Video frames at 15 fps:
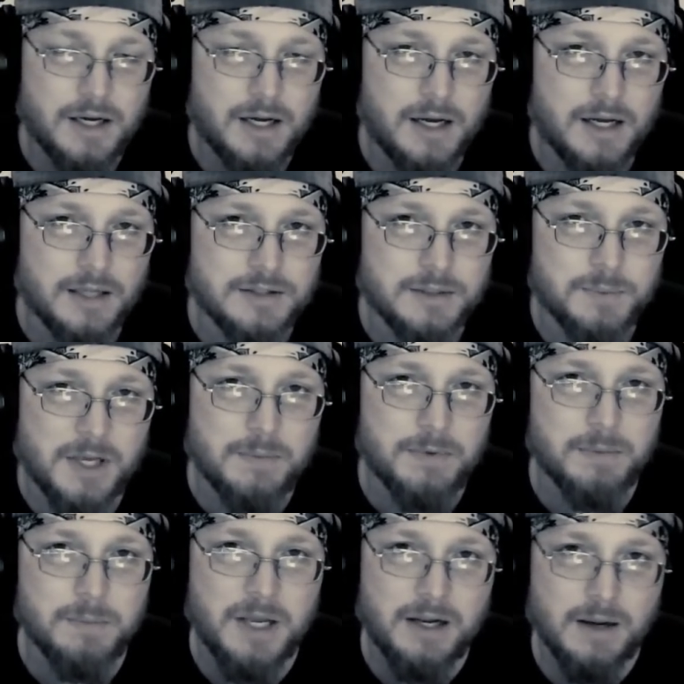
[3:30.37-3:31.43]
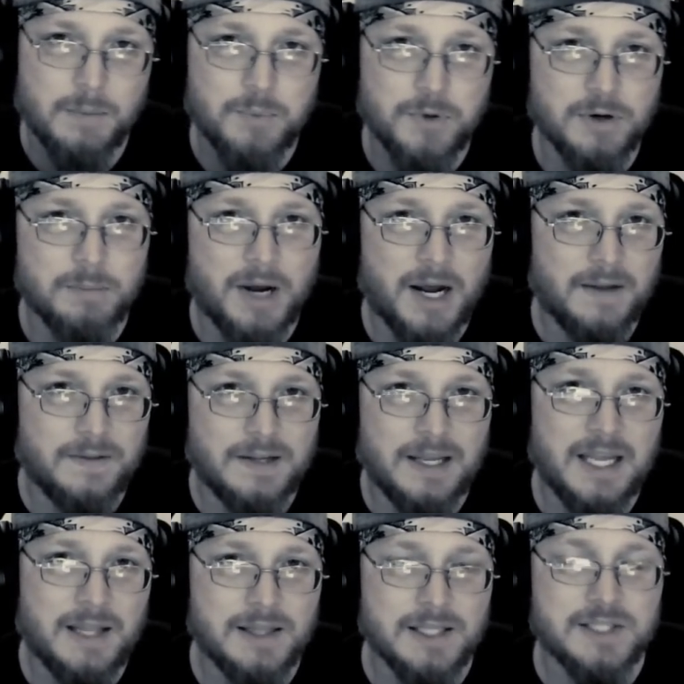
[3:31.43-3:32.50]
to be able to make up your mind
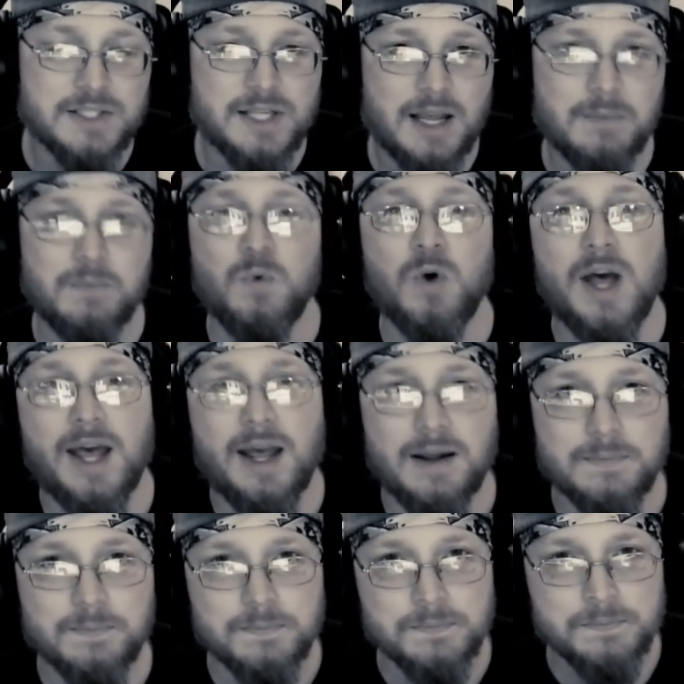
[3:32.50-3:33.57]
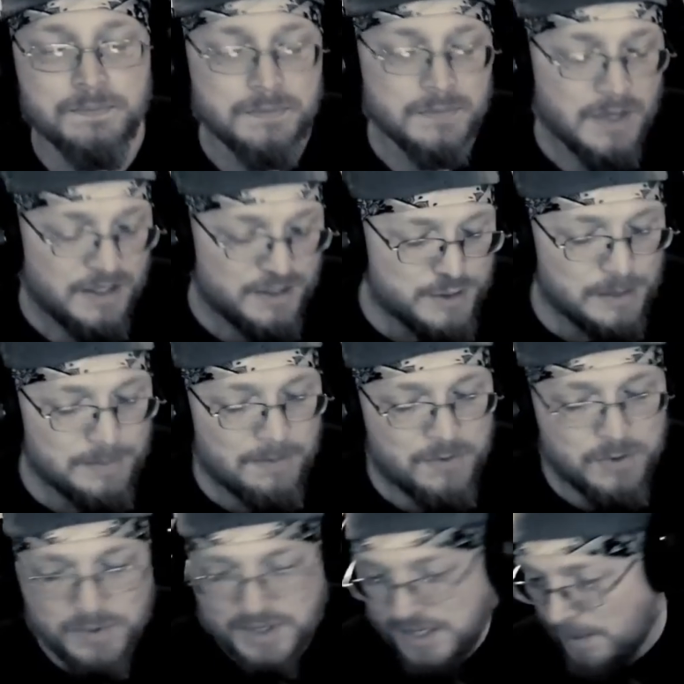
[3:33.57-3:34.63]
in the same way. Some of
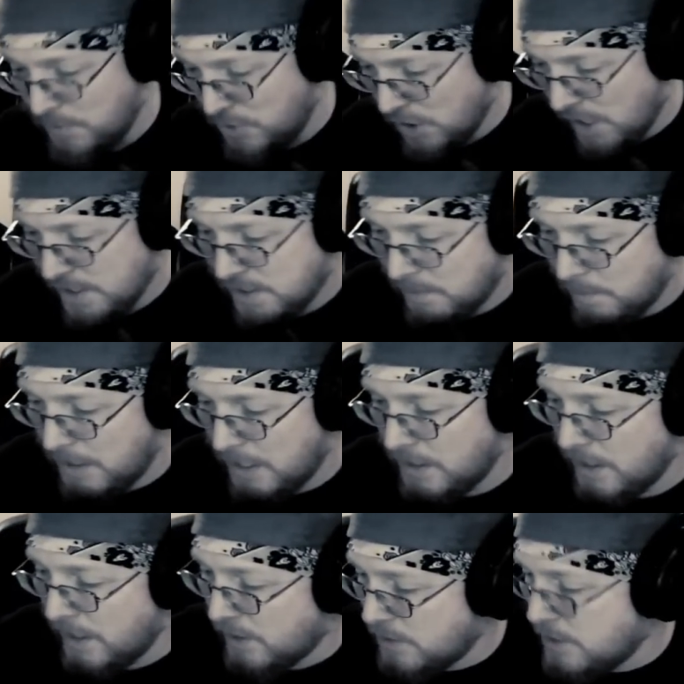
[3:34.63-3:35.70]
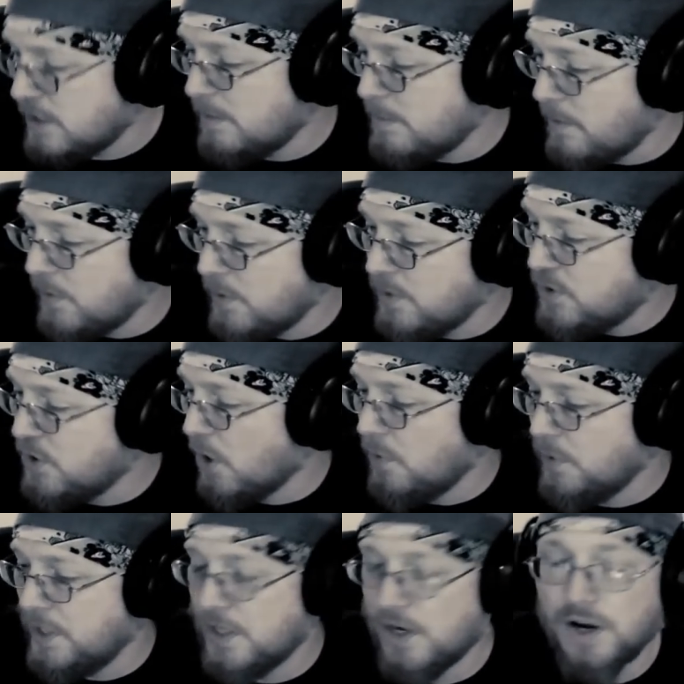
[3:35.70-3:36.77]
you end up trusting me a little, some of you
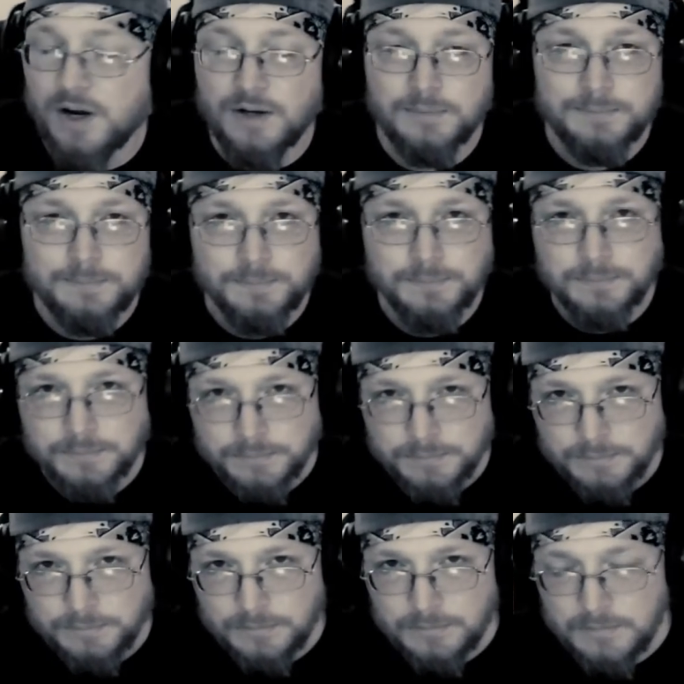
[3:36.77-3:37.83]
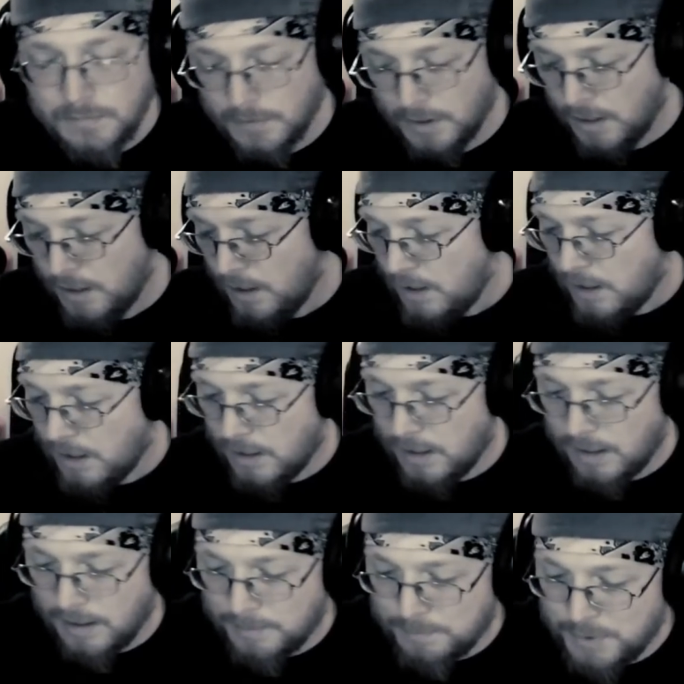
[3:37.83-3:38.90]
don't at all.
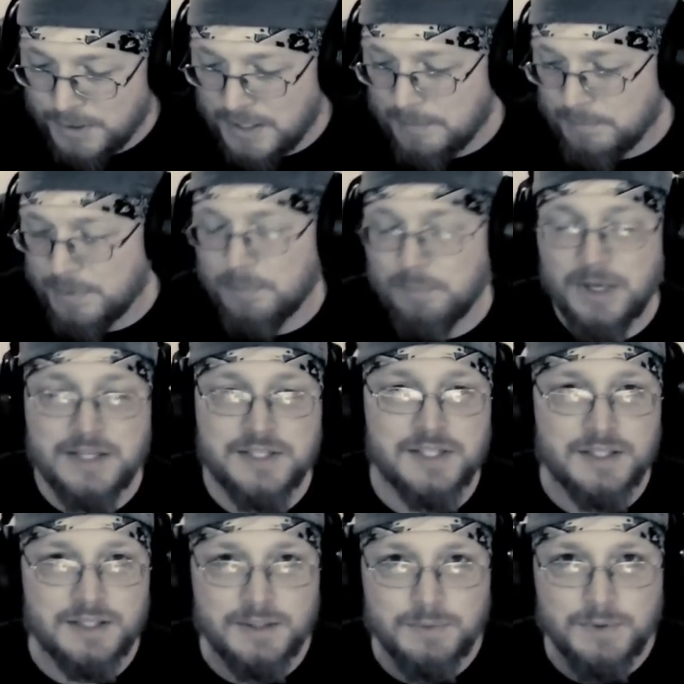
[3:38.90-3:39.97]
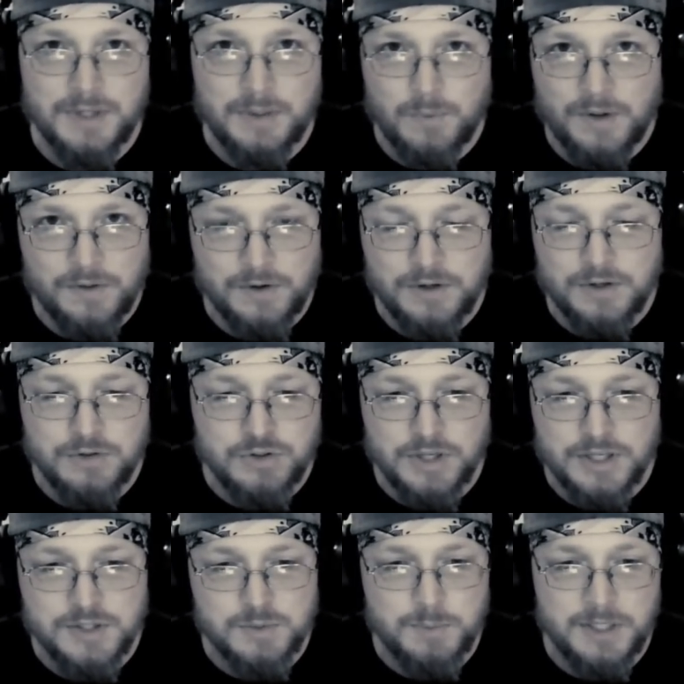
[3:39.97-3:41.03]
But basically, whether you
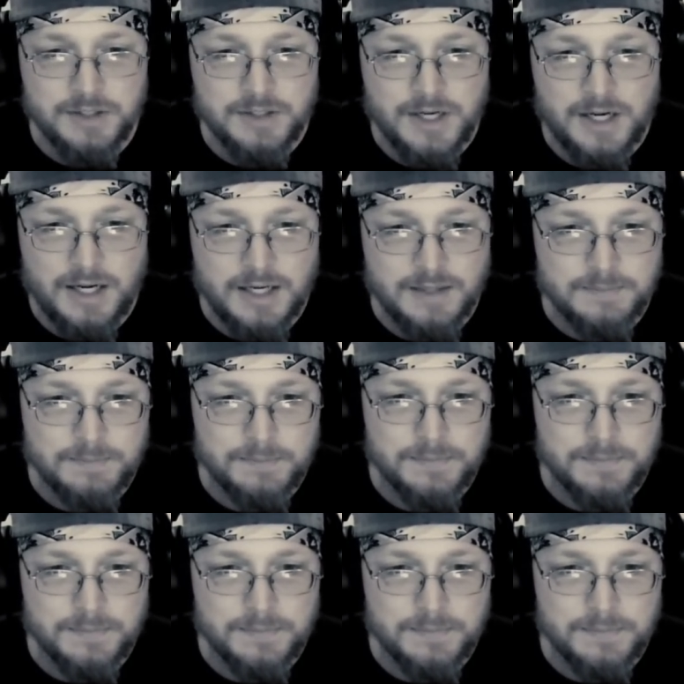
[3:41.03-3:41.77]
trust me or not,